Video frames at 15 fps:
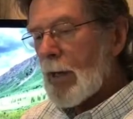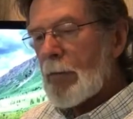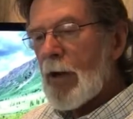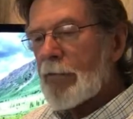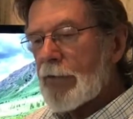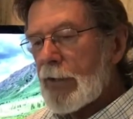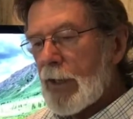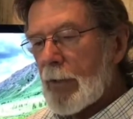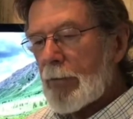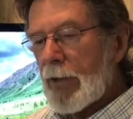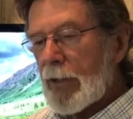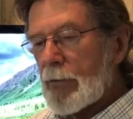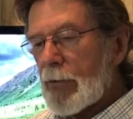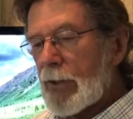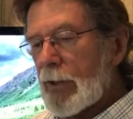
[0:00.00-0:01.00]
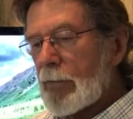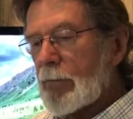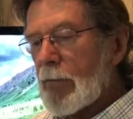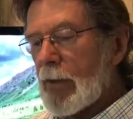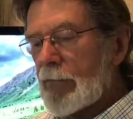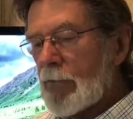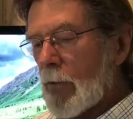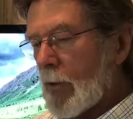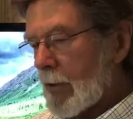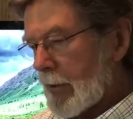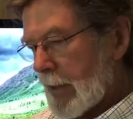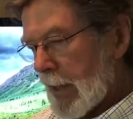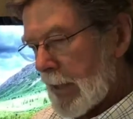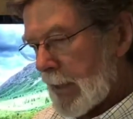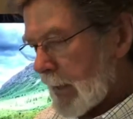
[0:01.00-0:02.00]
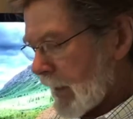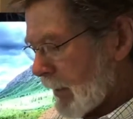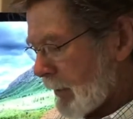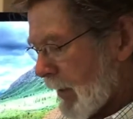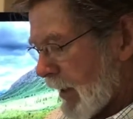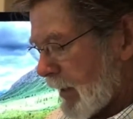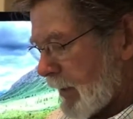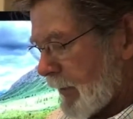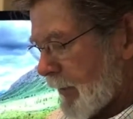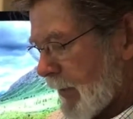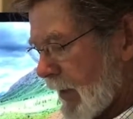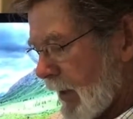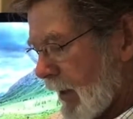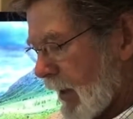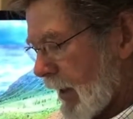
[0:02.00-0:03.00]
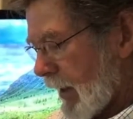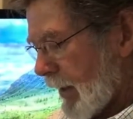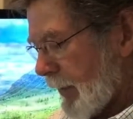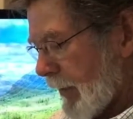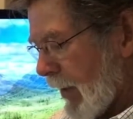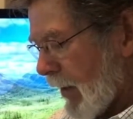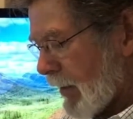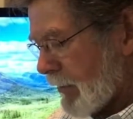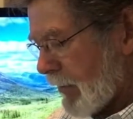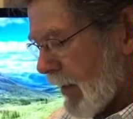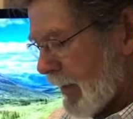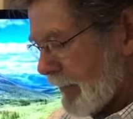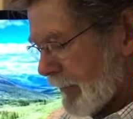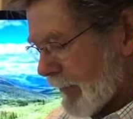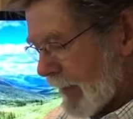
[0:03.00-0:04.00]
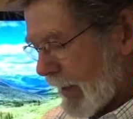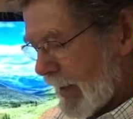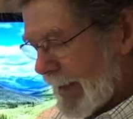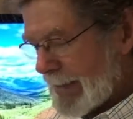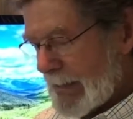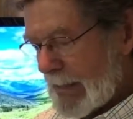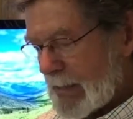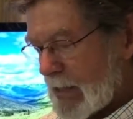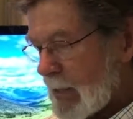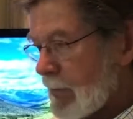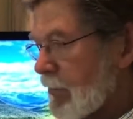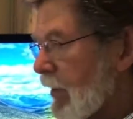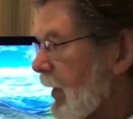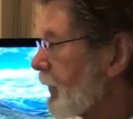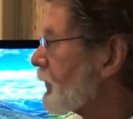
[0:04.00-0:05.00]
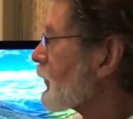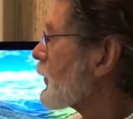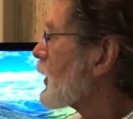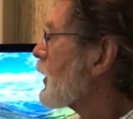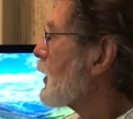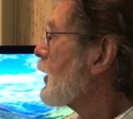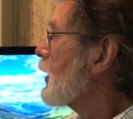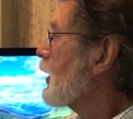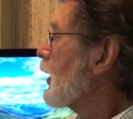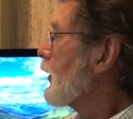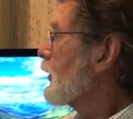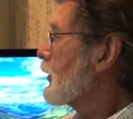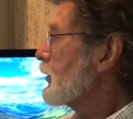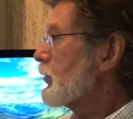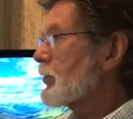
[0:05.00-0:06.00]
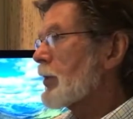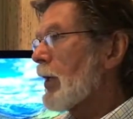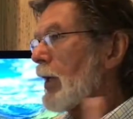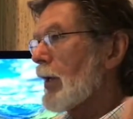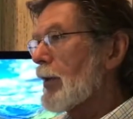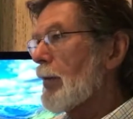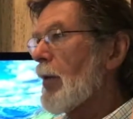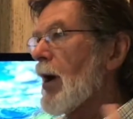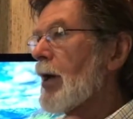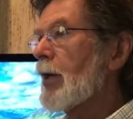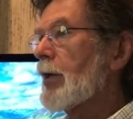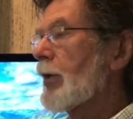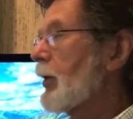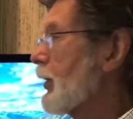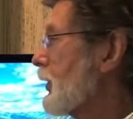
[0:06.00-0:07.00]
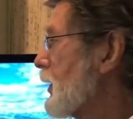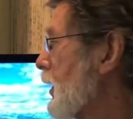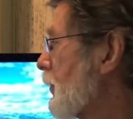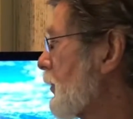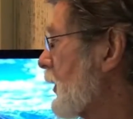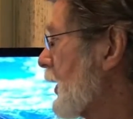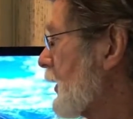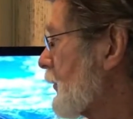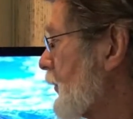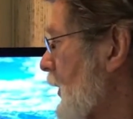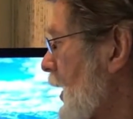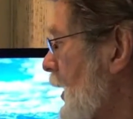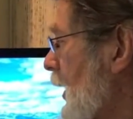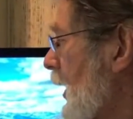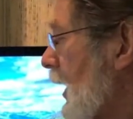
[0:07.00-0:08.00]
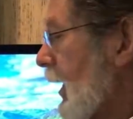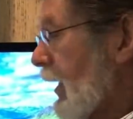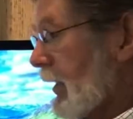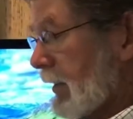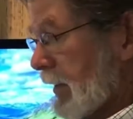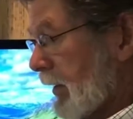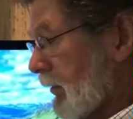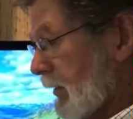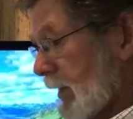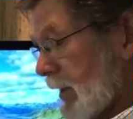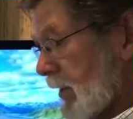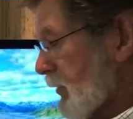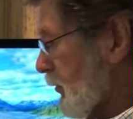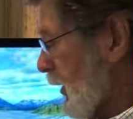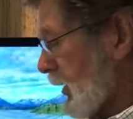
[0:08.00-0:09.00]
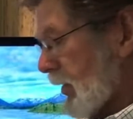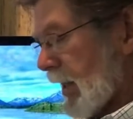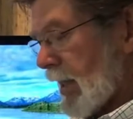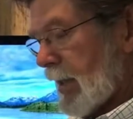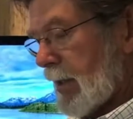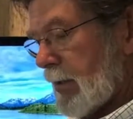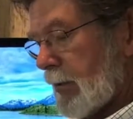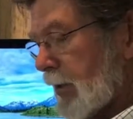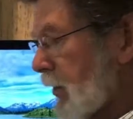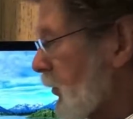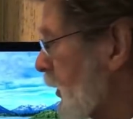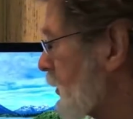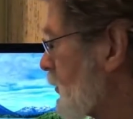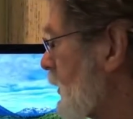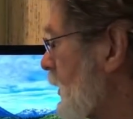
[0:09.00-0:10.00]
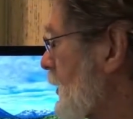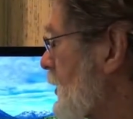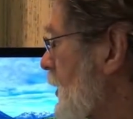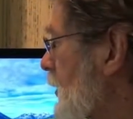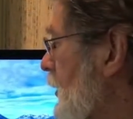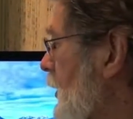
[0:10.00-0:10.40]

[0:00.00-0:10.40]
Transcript: come off of the airplane with a 480 gigabyte hard drive, an SSD drive that you saw on the monitor on the airplane, and I literally just plug that into a USB